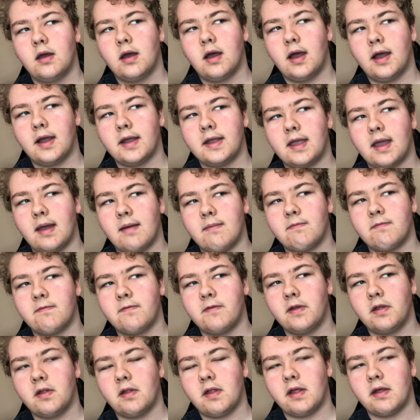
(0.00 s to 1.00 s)
I kept
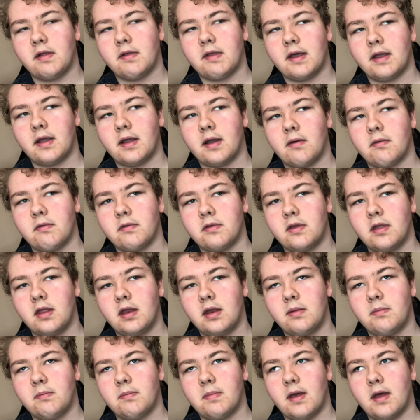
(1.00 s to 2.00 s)
feeling like I was
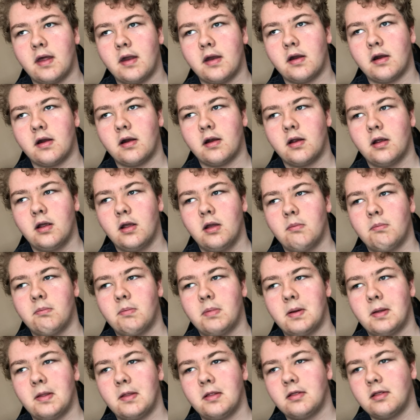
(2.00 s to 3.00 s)
getting better,
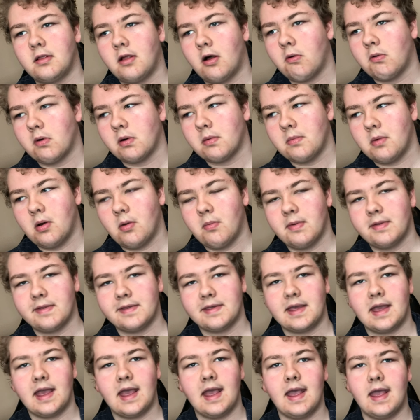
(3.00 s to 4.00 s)
but lower moments
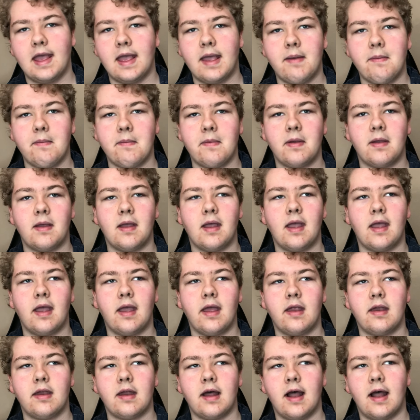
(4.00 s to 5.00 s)
came
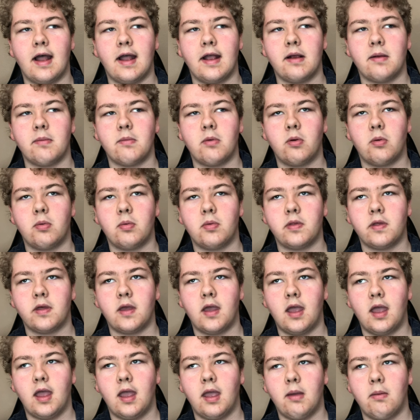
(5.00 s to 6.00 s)
and higher moments
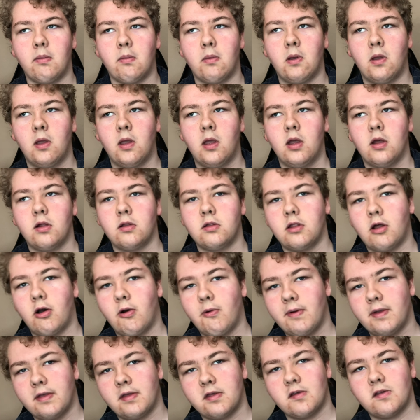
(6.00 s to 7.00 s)
came.
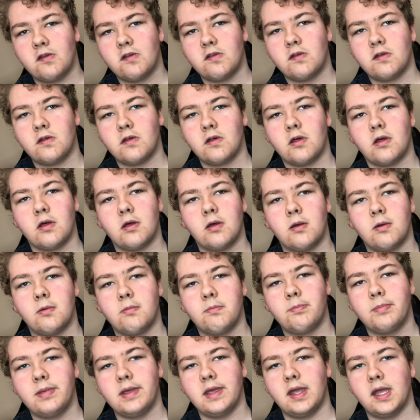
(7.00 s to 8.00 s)
Lowest
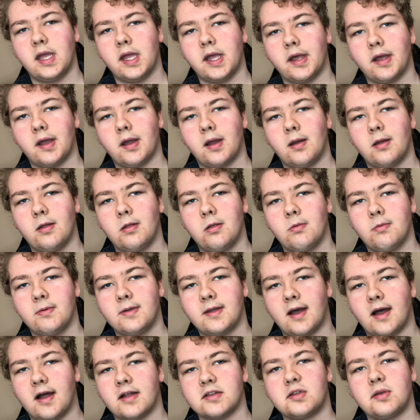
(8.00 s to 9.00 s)
being
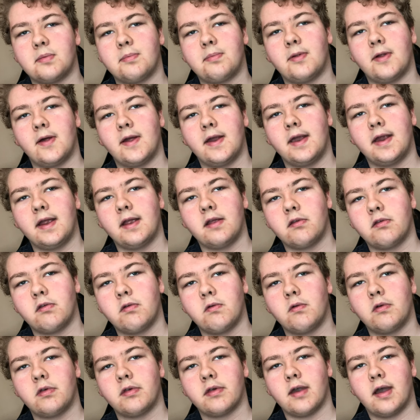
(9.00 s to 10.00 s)
contemplating
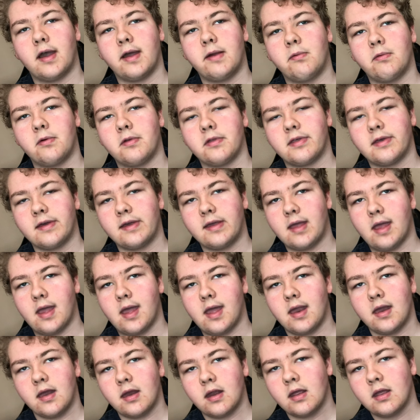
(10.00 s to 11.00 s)
suicide once
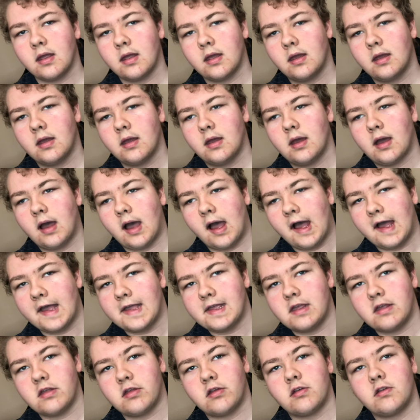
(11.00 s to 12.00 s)
again,
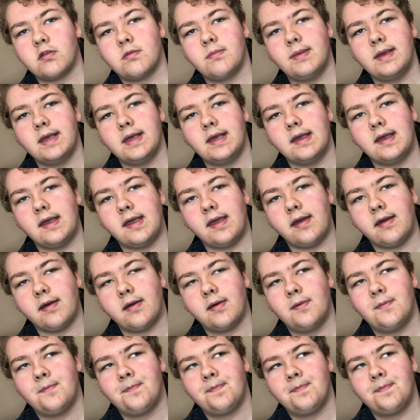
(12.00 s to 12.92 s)
highest being,